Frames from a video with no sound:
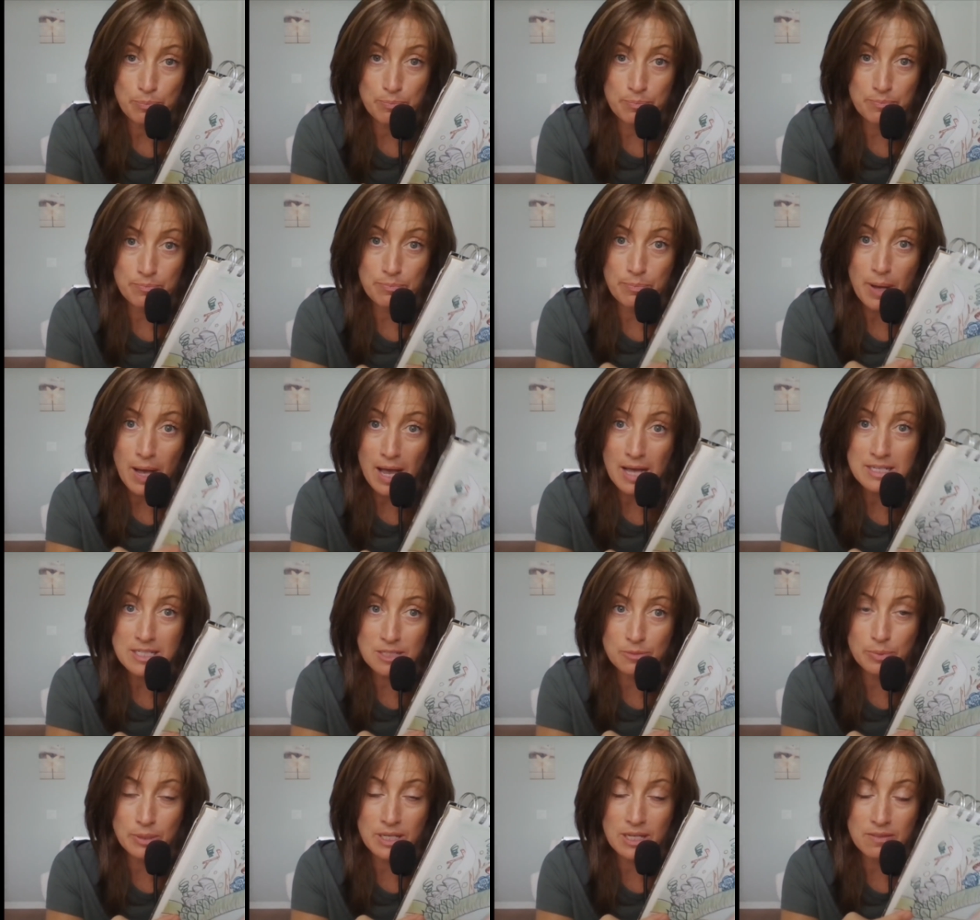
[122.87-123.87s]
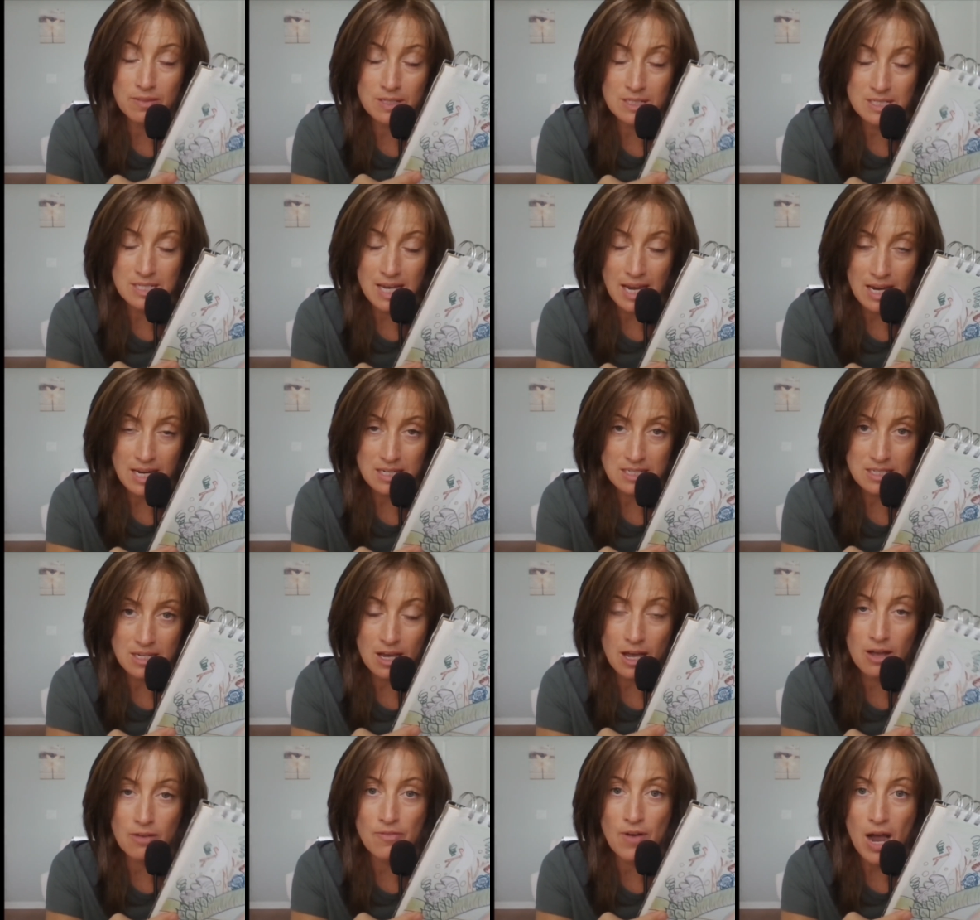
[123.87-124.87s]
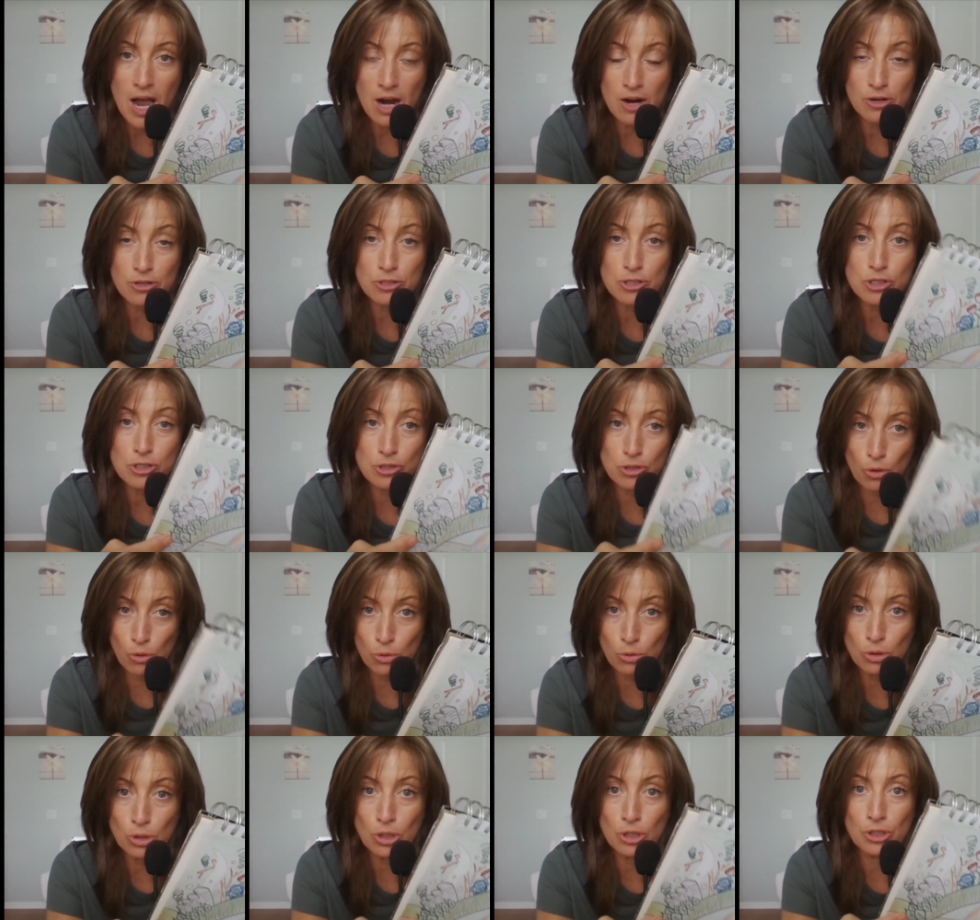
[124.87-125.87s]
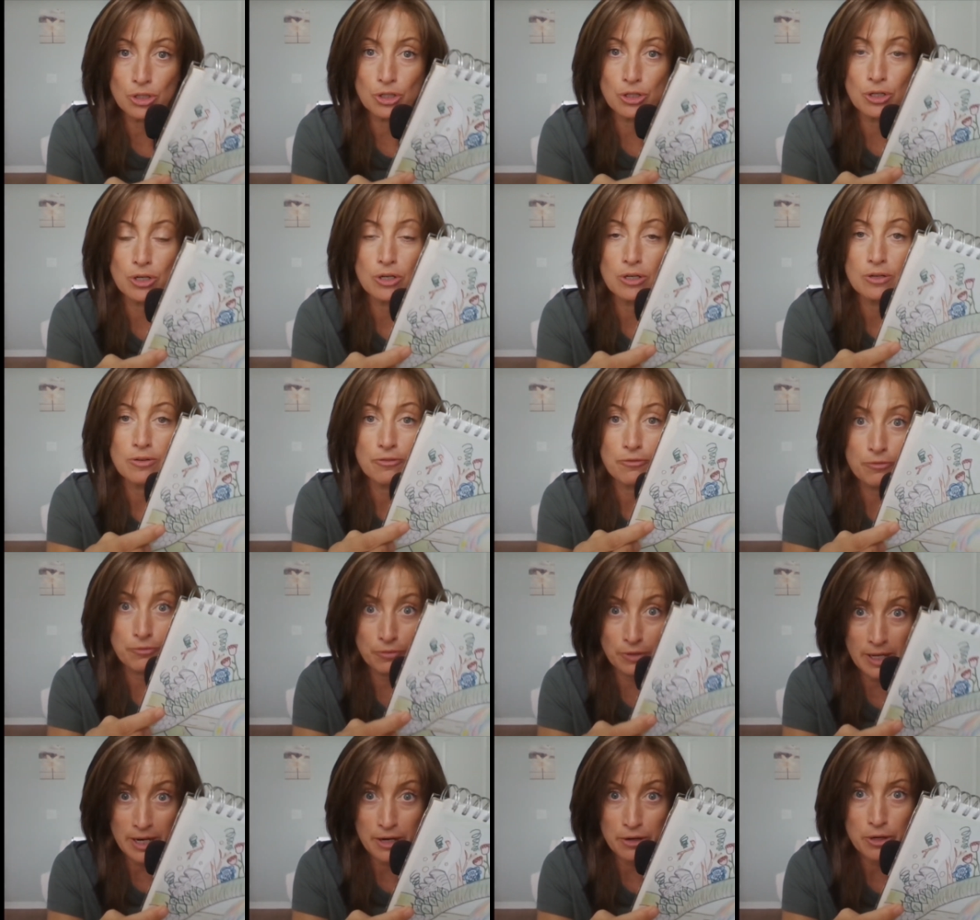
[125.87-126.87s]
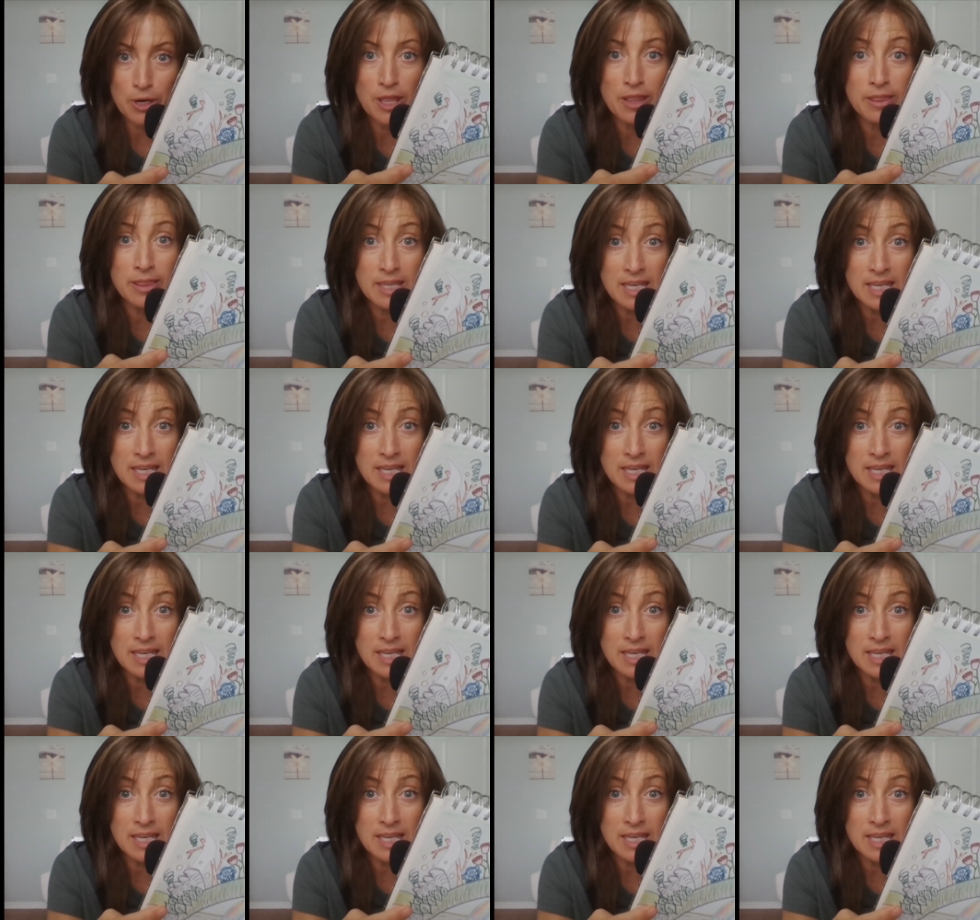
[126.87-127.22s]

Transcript: possibly the date of our solar flare, the